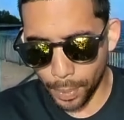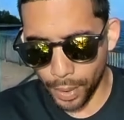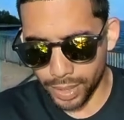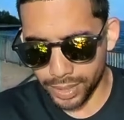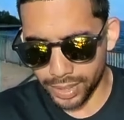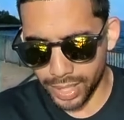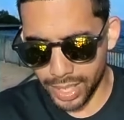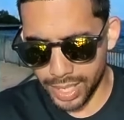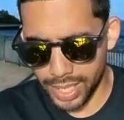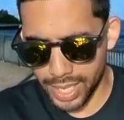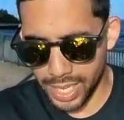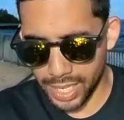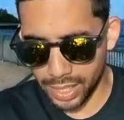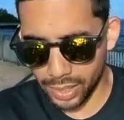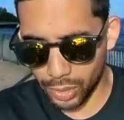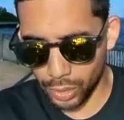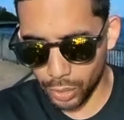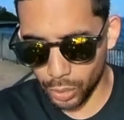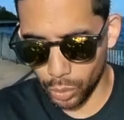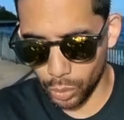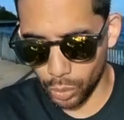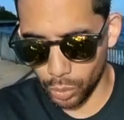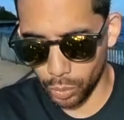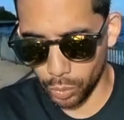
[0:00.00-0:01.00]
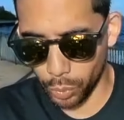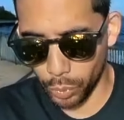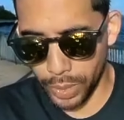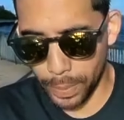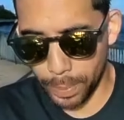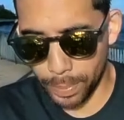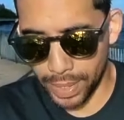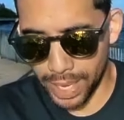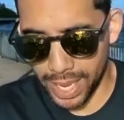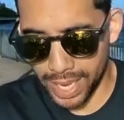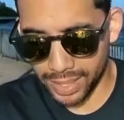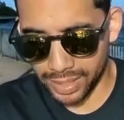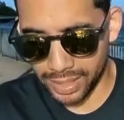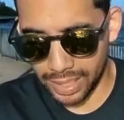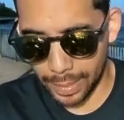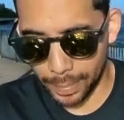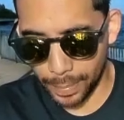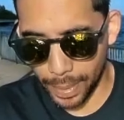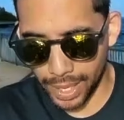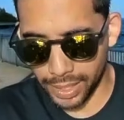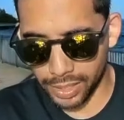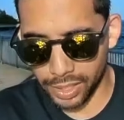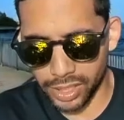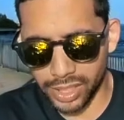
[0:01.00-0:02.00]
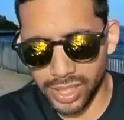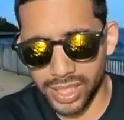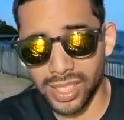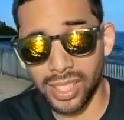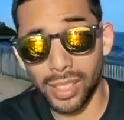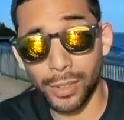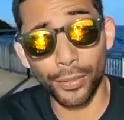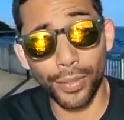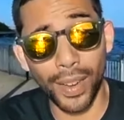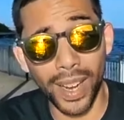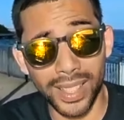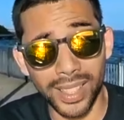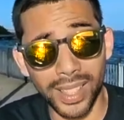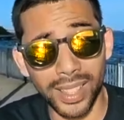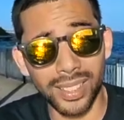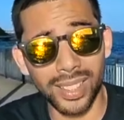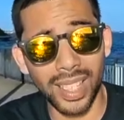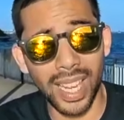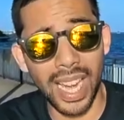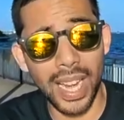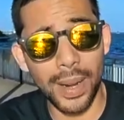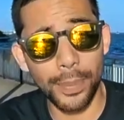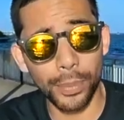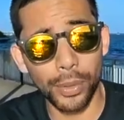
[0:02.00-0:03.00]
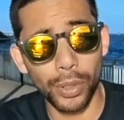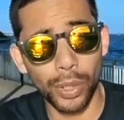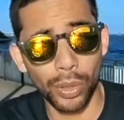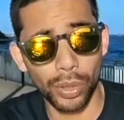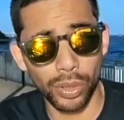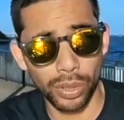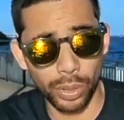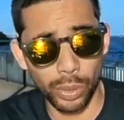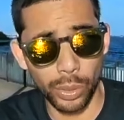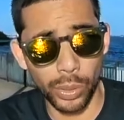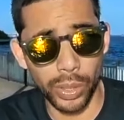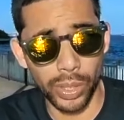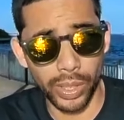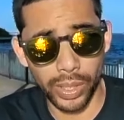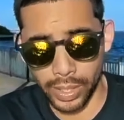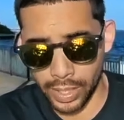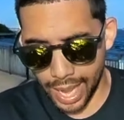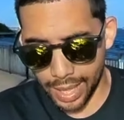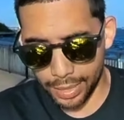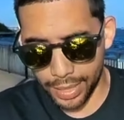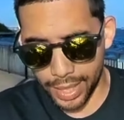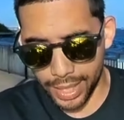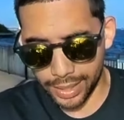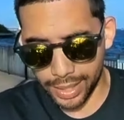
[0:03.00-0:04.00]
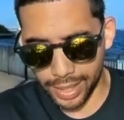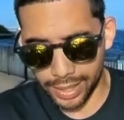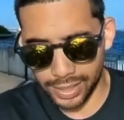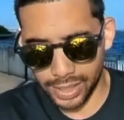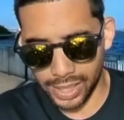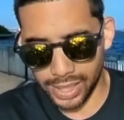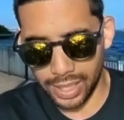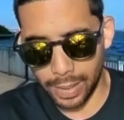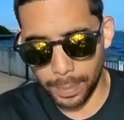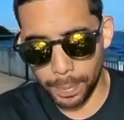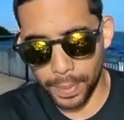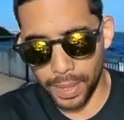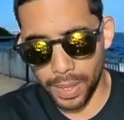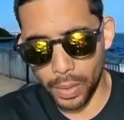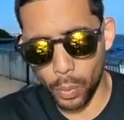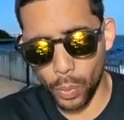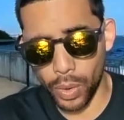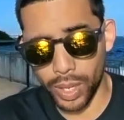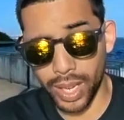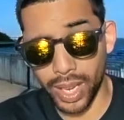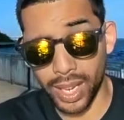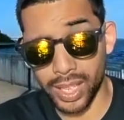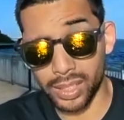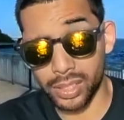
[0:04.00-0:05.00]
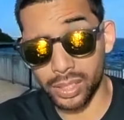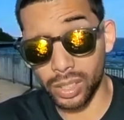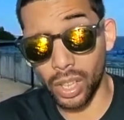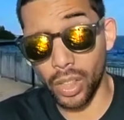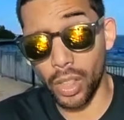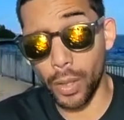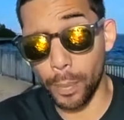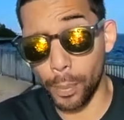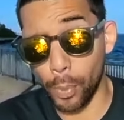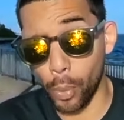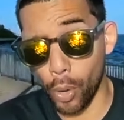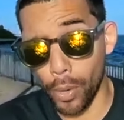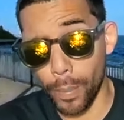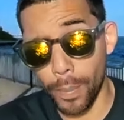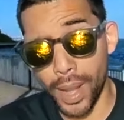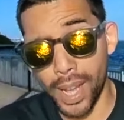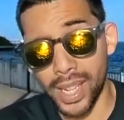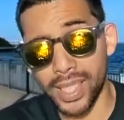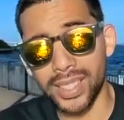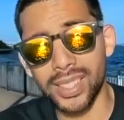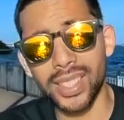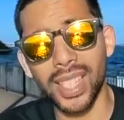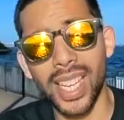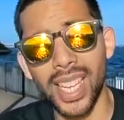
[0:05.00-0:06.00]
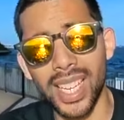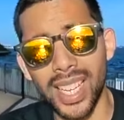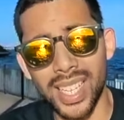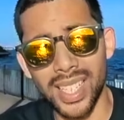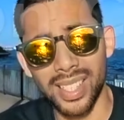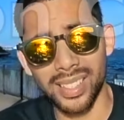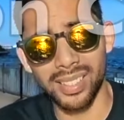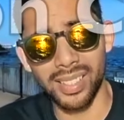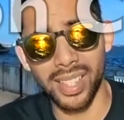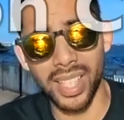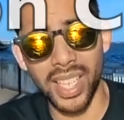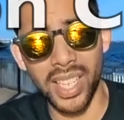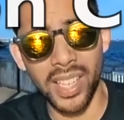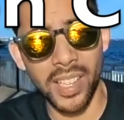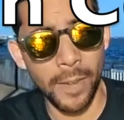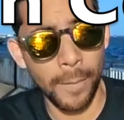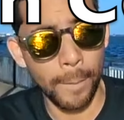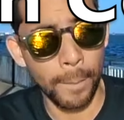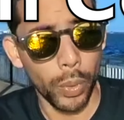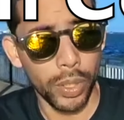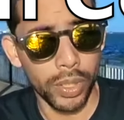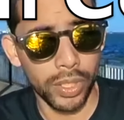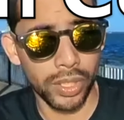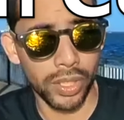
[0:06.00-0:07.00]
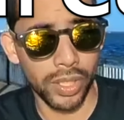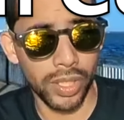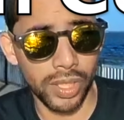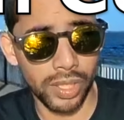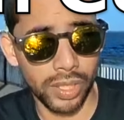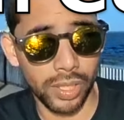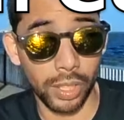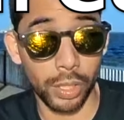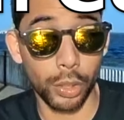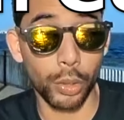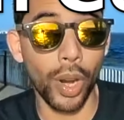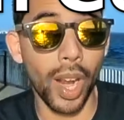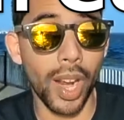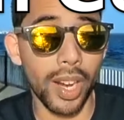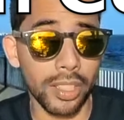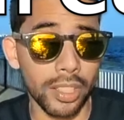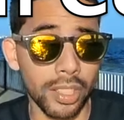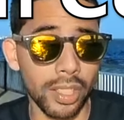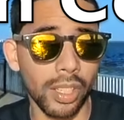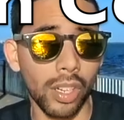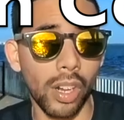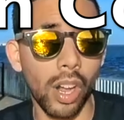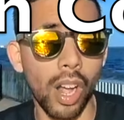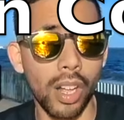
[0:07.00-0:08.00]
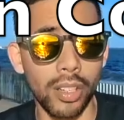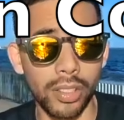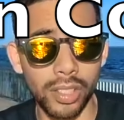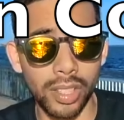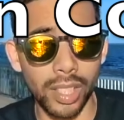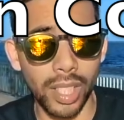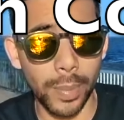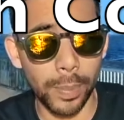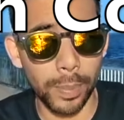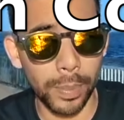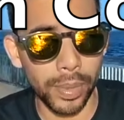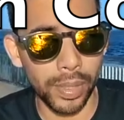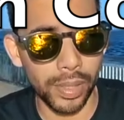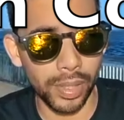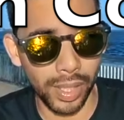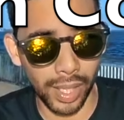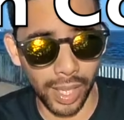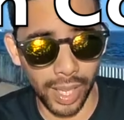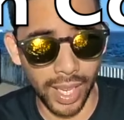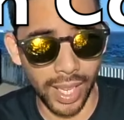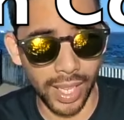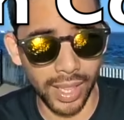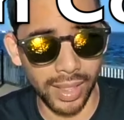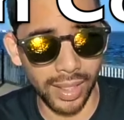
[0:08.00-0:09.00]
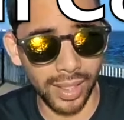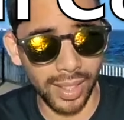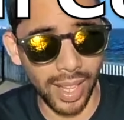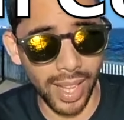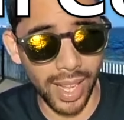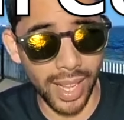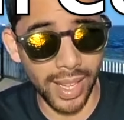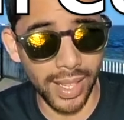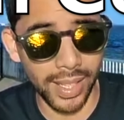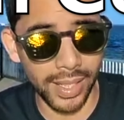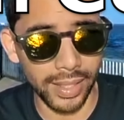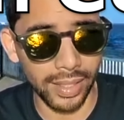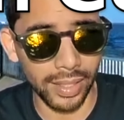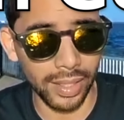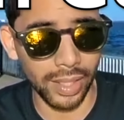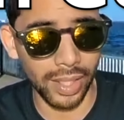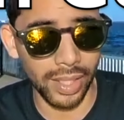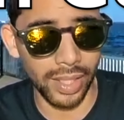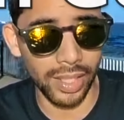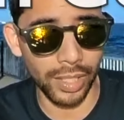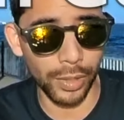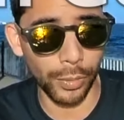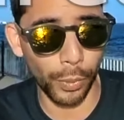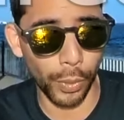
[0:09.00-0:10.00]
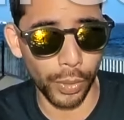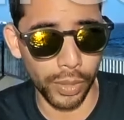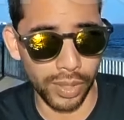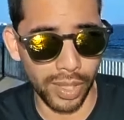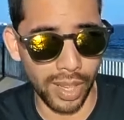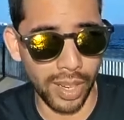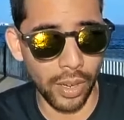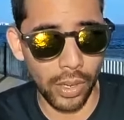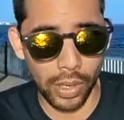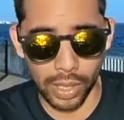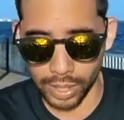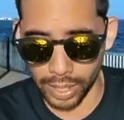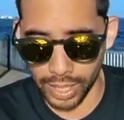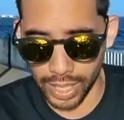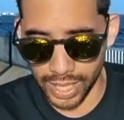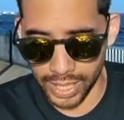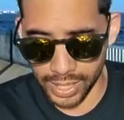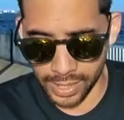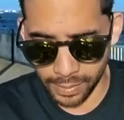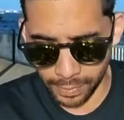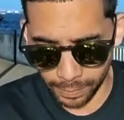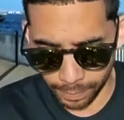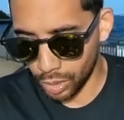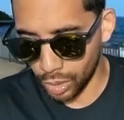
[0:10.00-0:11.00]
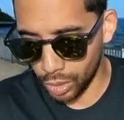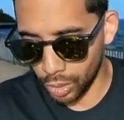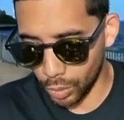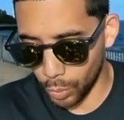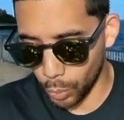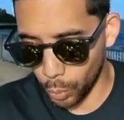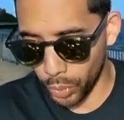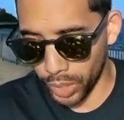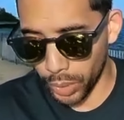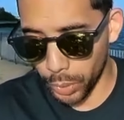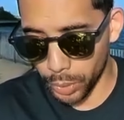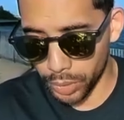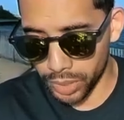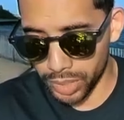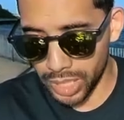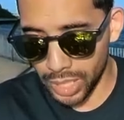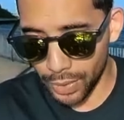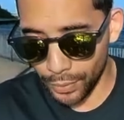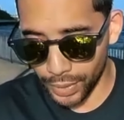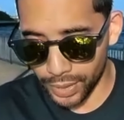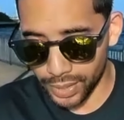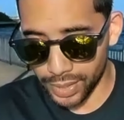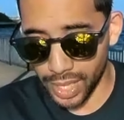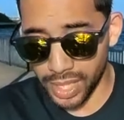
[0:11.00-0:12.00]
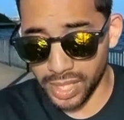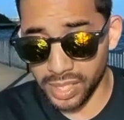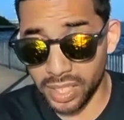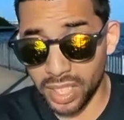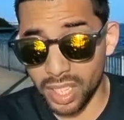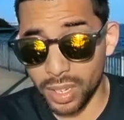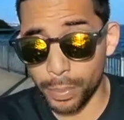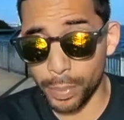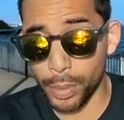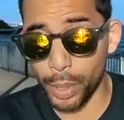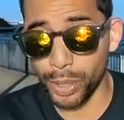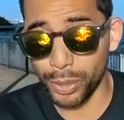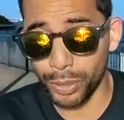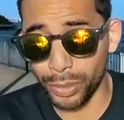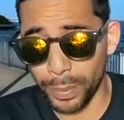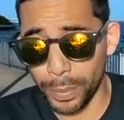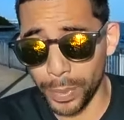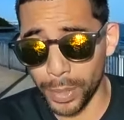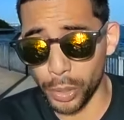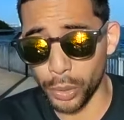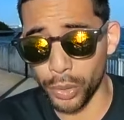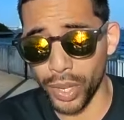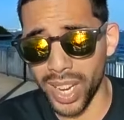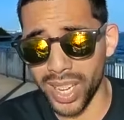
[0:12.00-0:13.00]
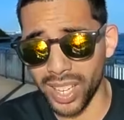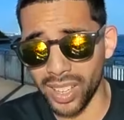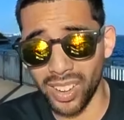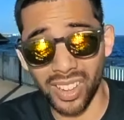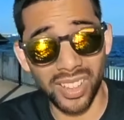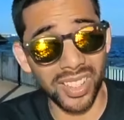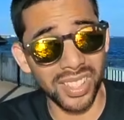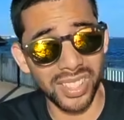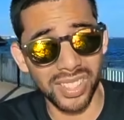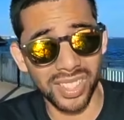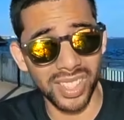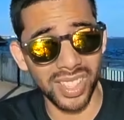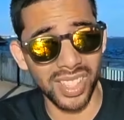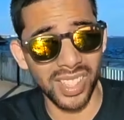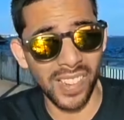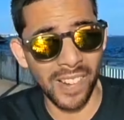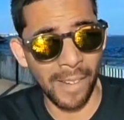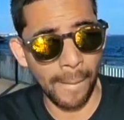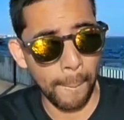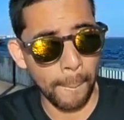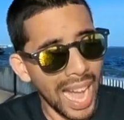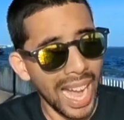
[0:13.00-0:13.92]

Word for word: parts I need to replace them. I just need to find the time to do it. I think that's gonna be when I install a poor man's LSD, which is the traction concepts kit that is for sale online. So we will see if it takes the abuse from the track, honestly.